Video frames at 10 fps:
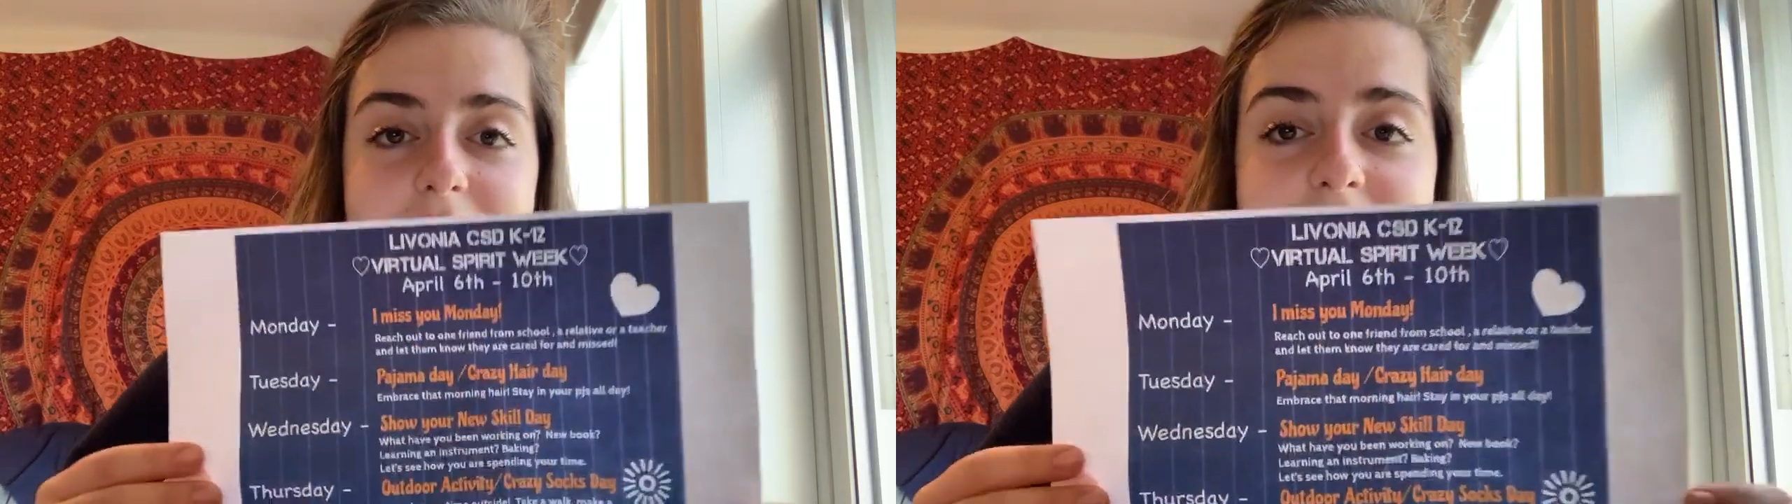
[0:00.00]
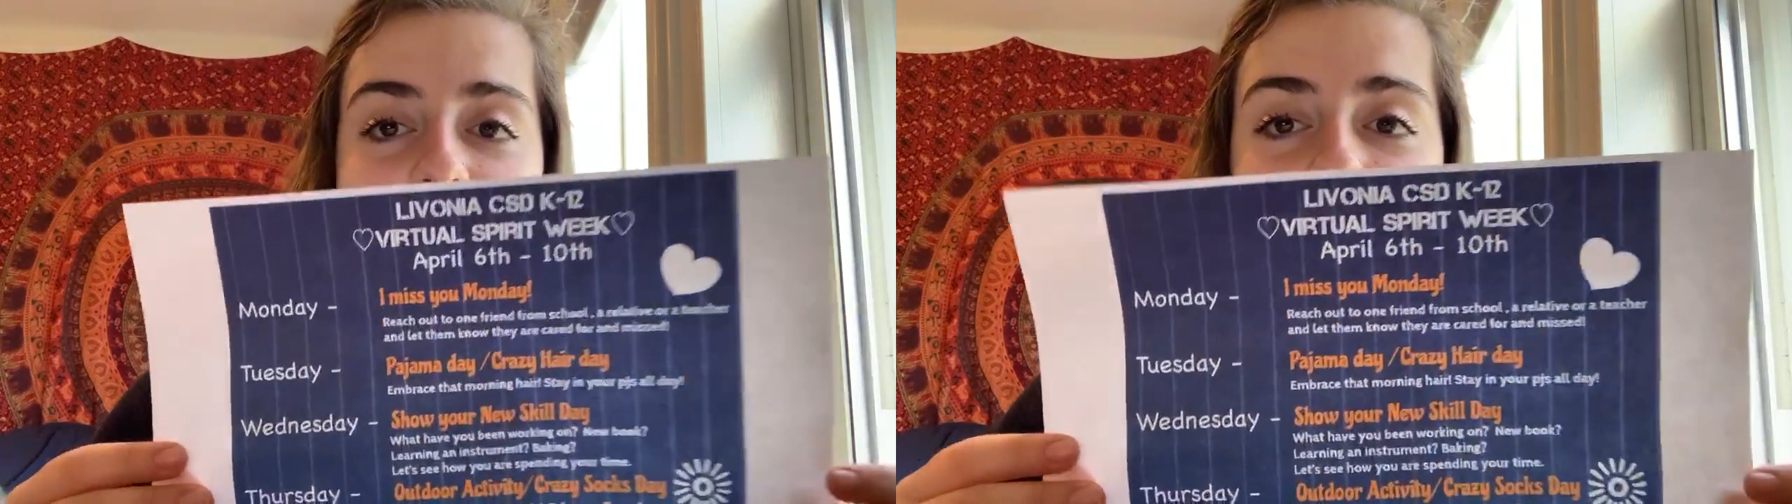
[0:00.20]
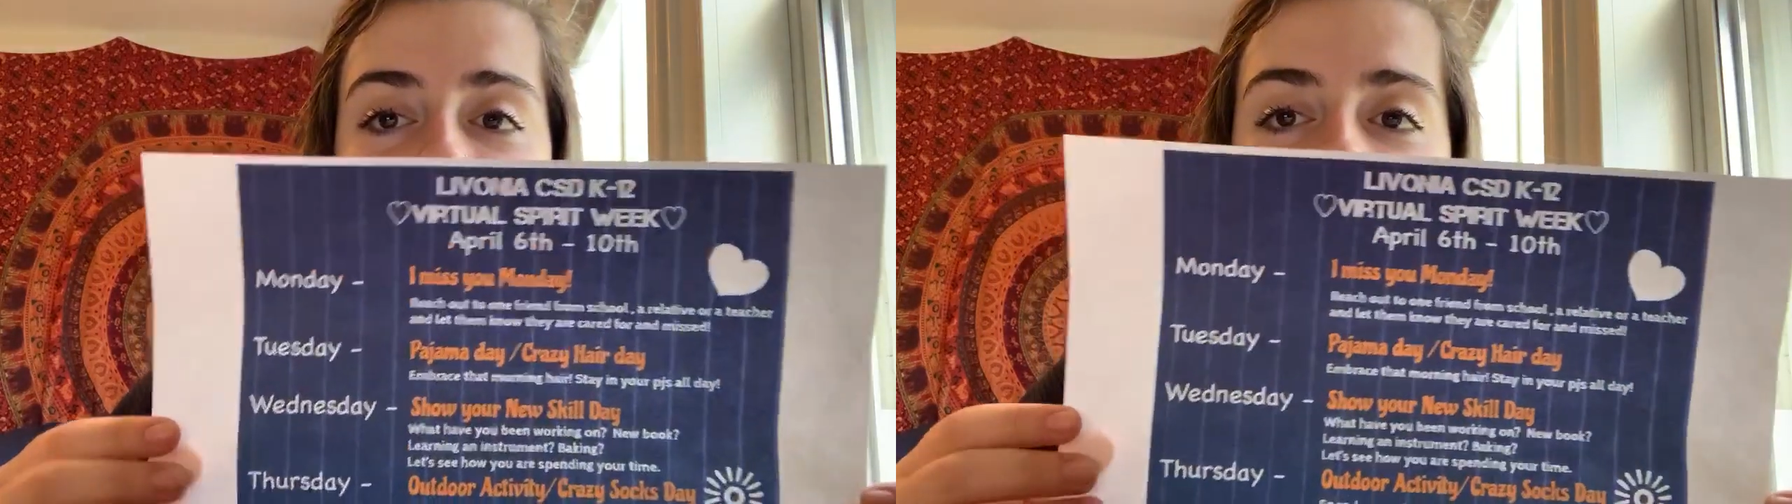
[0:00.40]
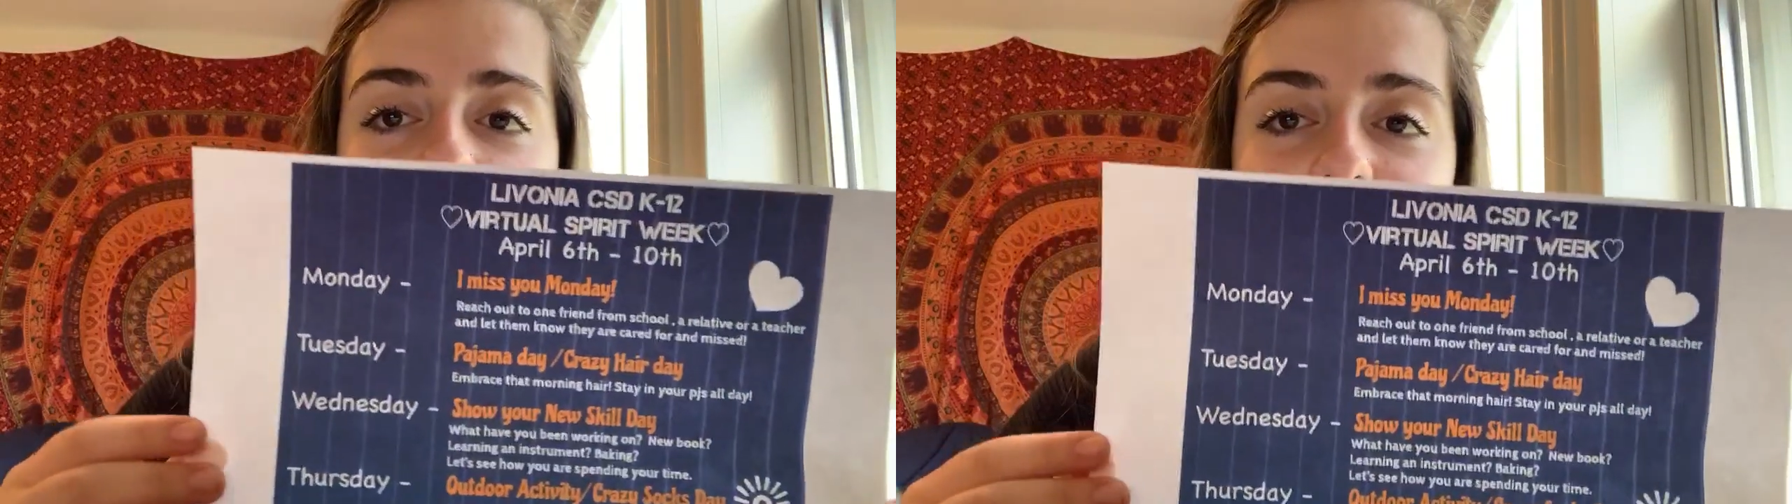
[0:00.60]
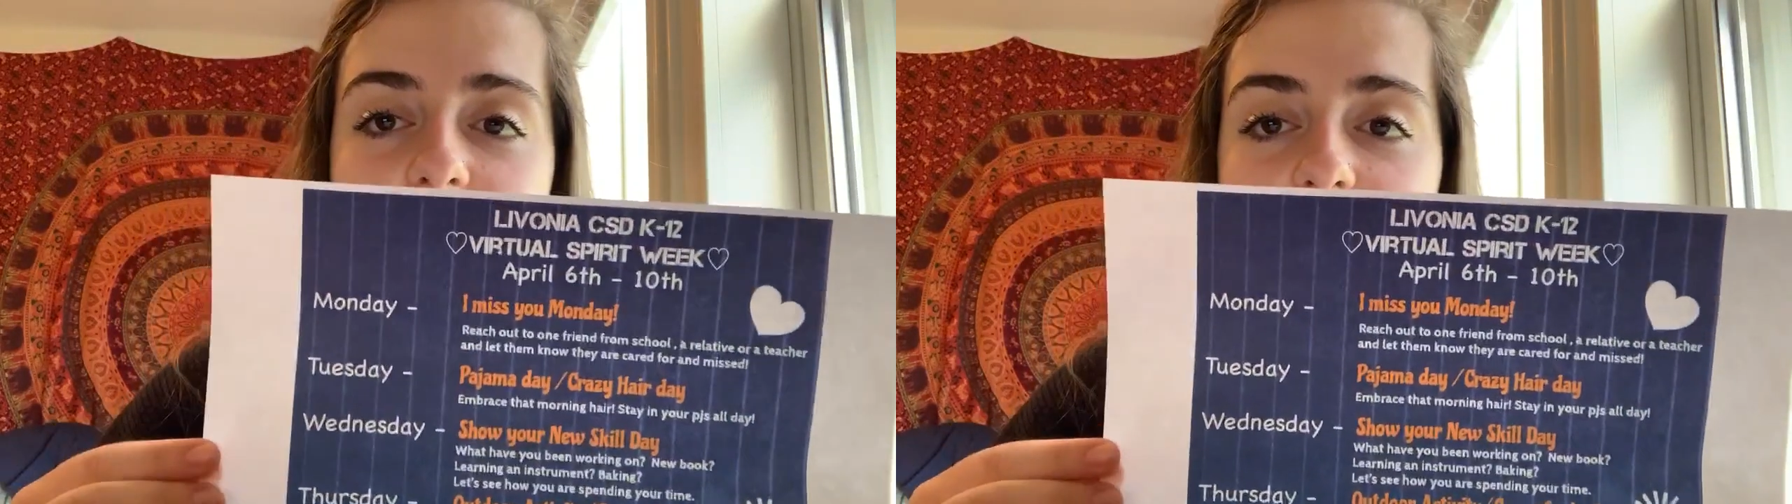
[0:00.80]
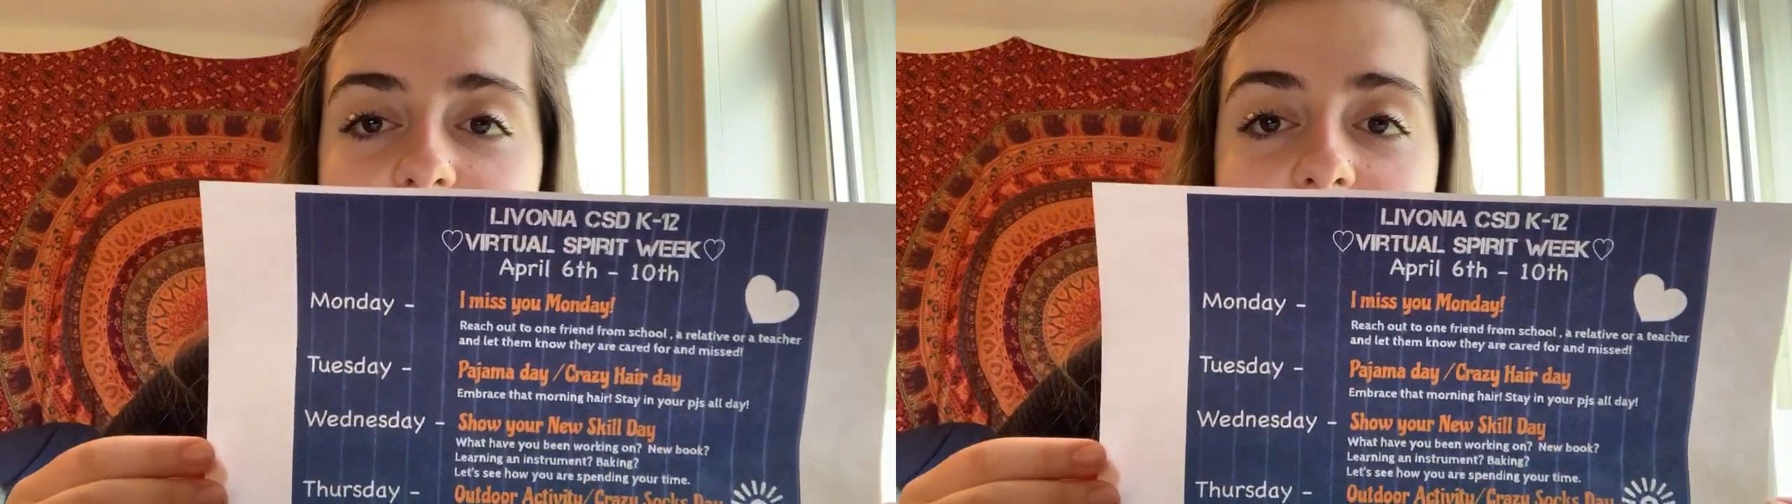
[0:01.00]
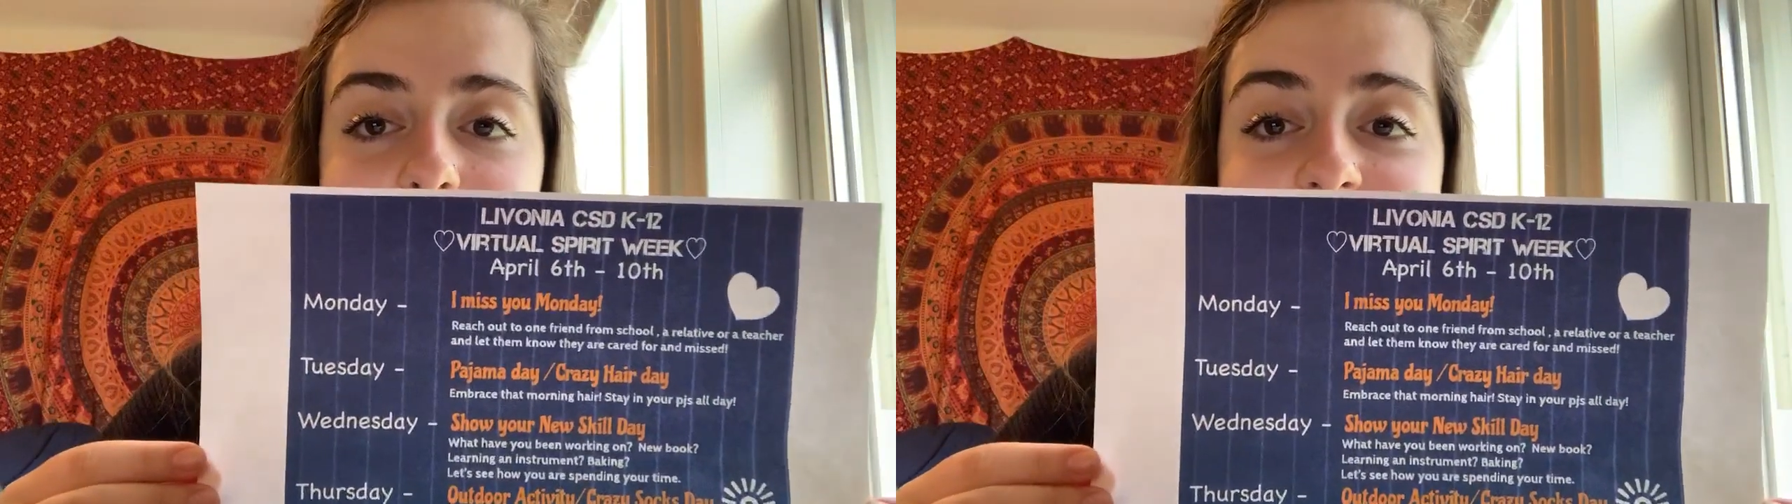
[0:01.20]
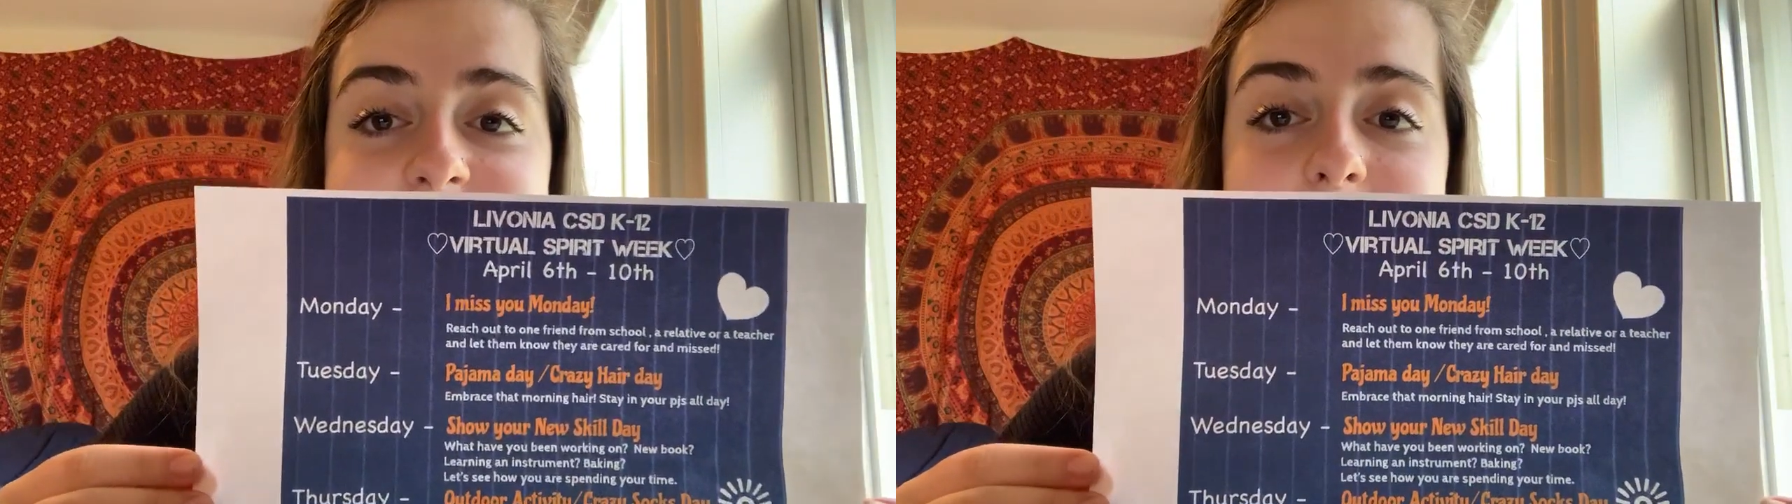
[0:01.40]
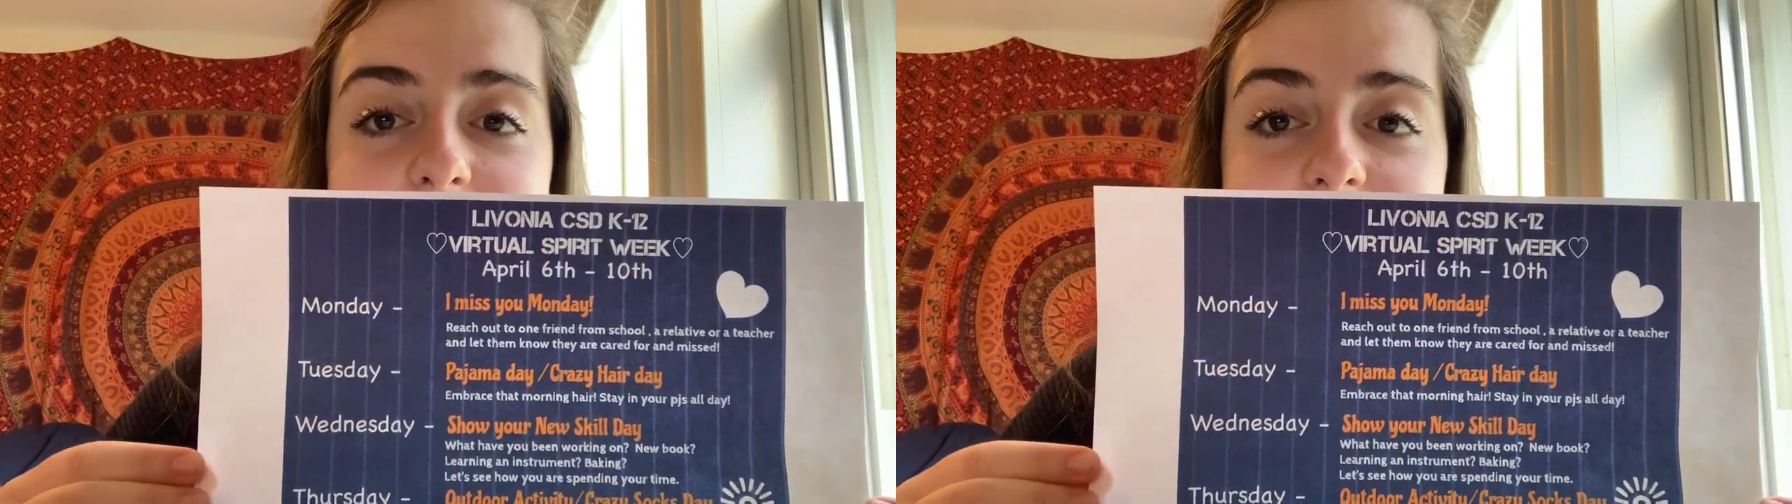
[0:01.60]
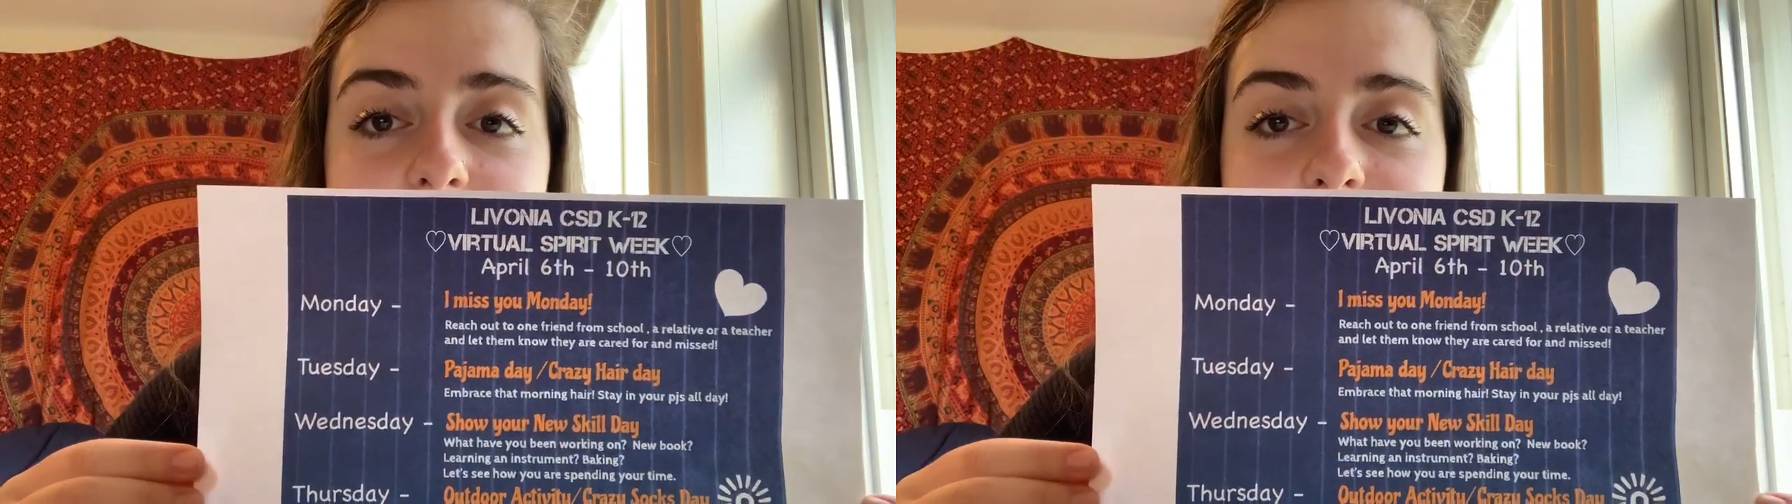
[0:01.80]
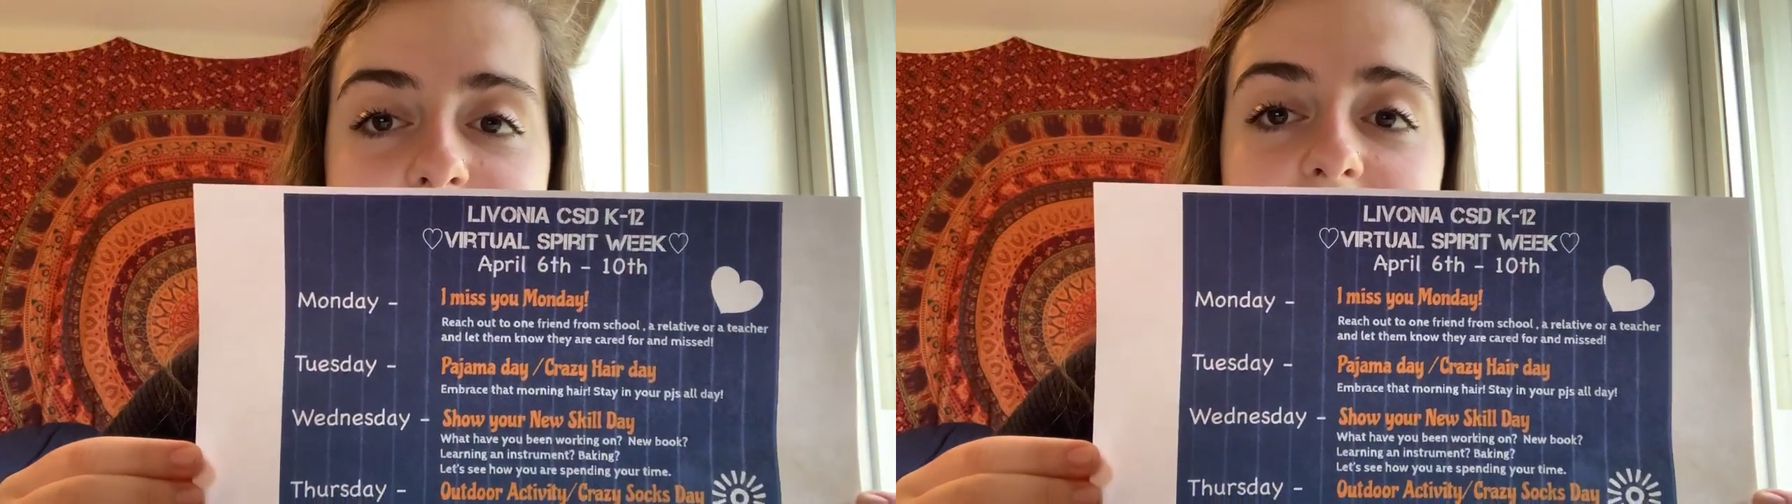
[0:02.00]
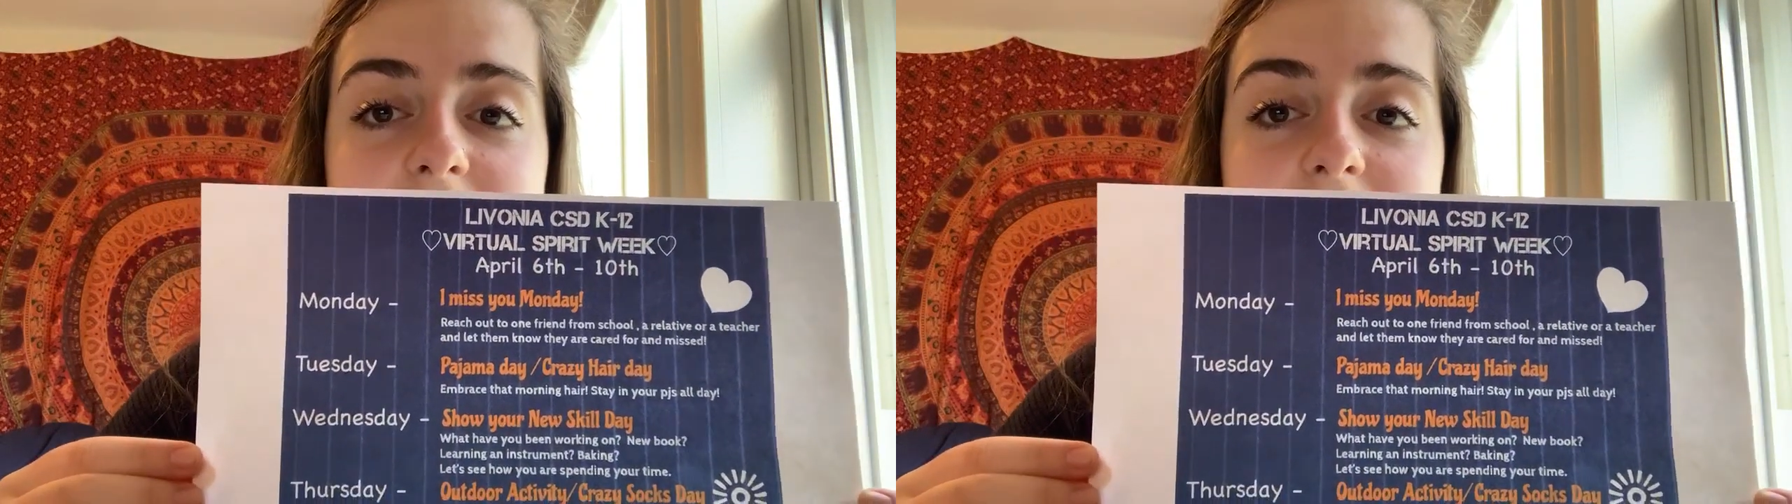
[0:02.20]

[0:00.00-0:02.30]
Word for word: The themes we have are I Miss You Monday,